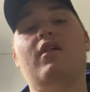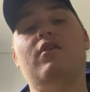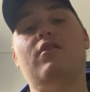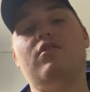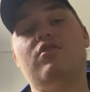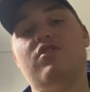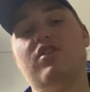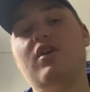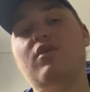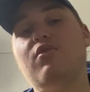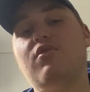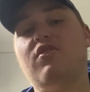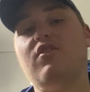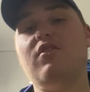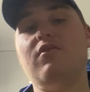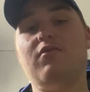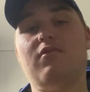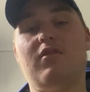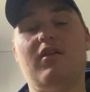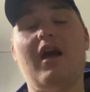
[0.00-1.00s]

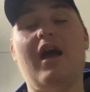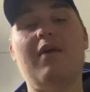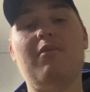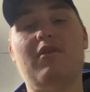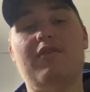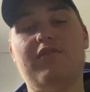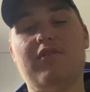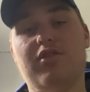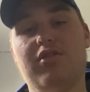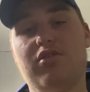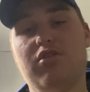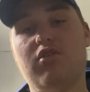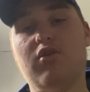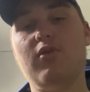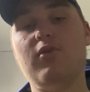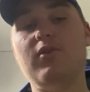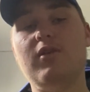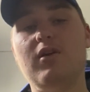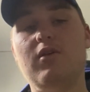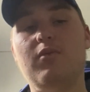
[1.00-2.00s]
Chelsea came off a
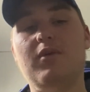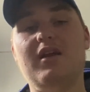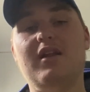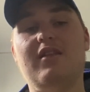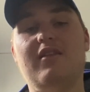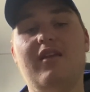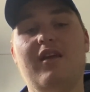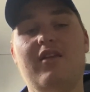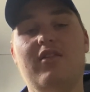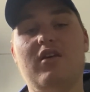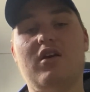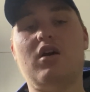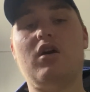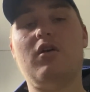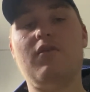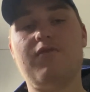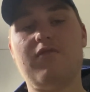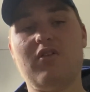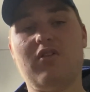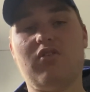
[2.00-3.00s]
2-0 win in the
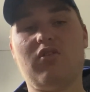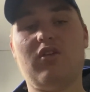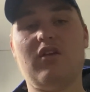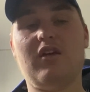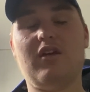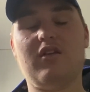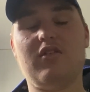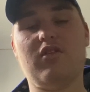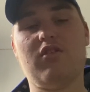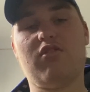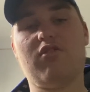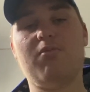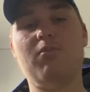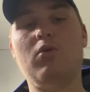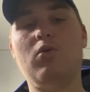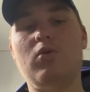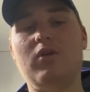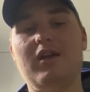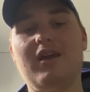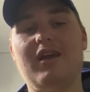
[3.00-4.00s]
Conference League this
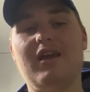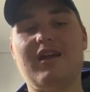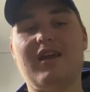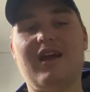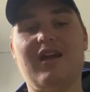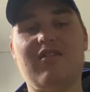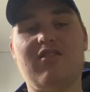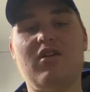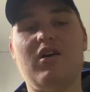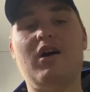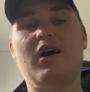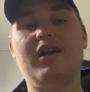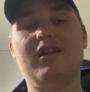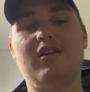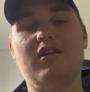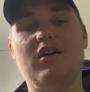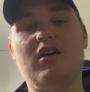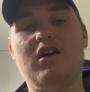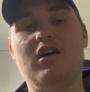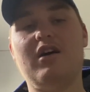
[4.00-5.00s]
morning against
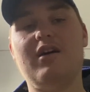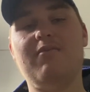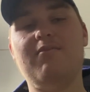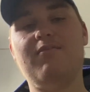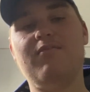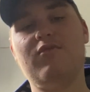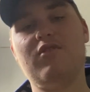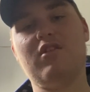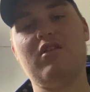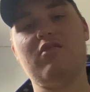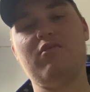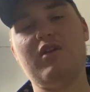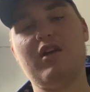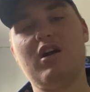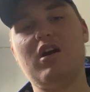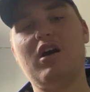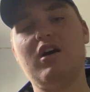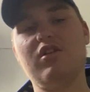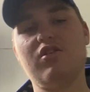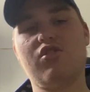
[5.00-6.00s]
Heidenheim. We
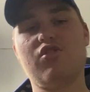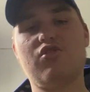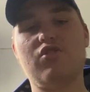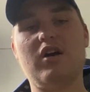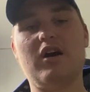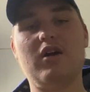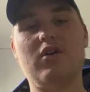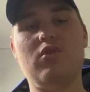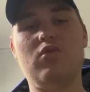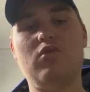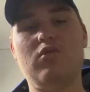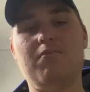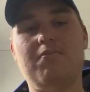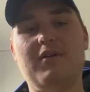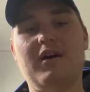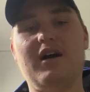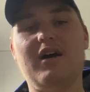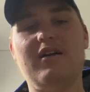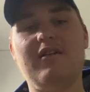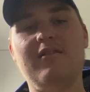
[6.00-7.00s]
kind of struggled,
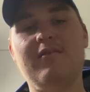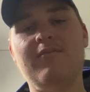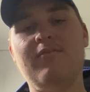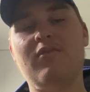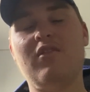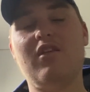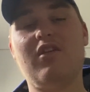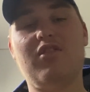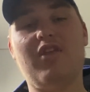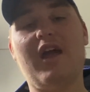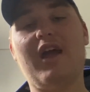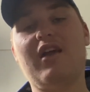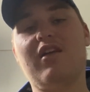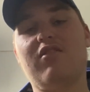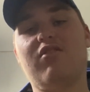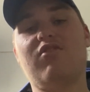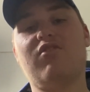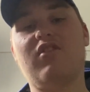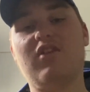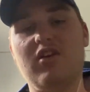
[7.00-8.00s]
but
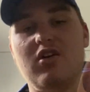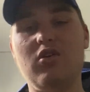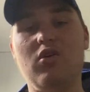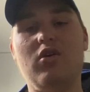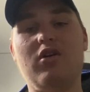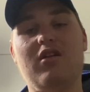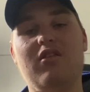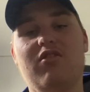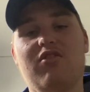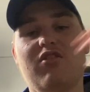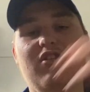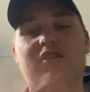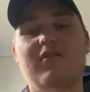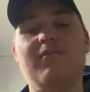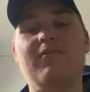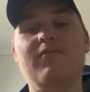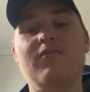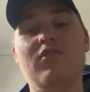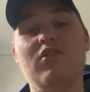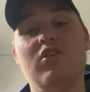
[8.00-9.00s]
thanks to Jorgensen.
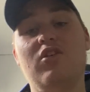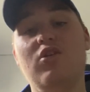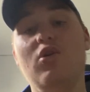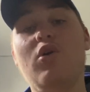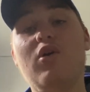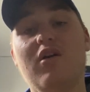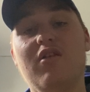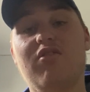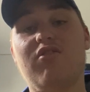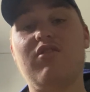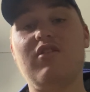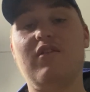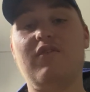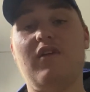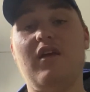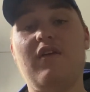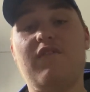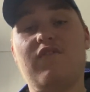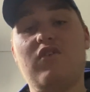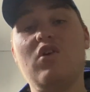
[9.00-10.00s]
Jorgensen,
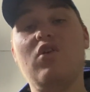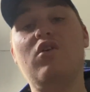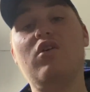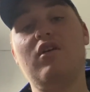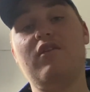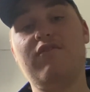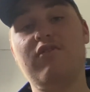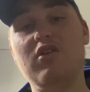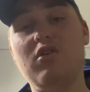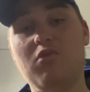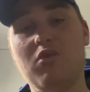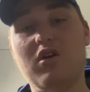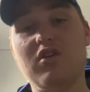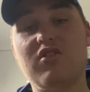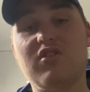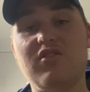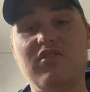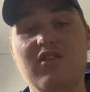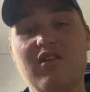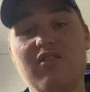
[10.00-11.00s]
if you're
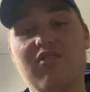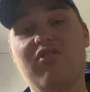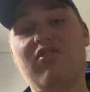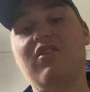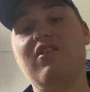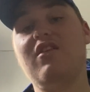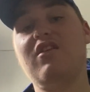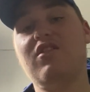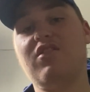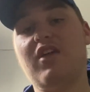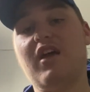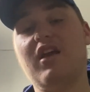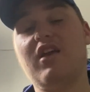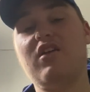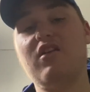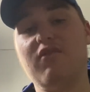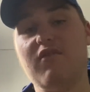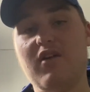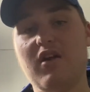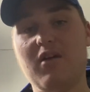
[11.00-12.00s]
watching this, thank
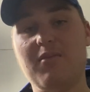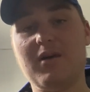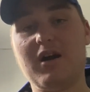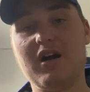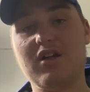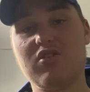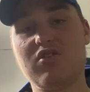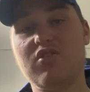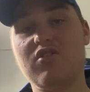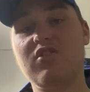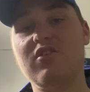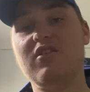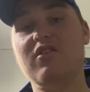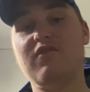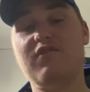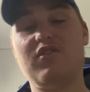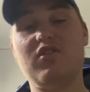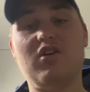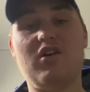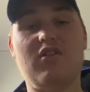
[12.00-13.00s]
you very much
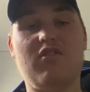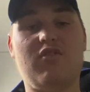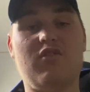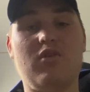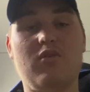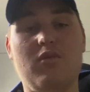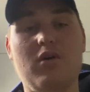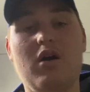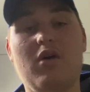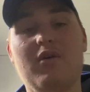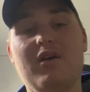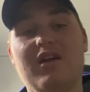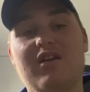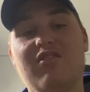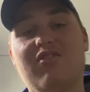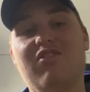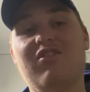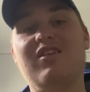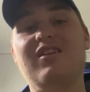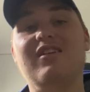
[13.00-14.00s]
for those heroics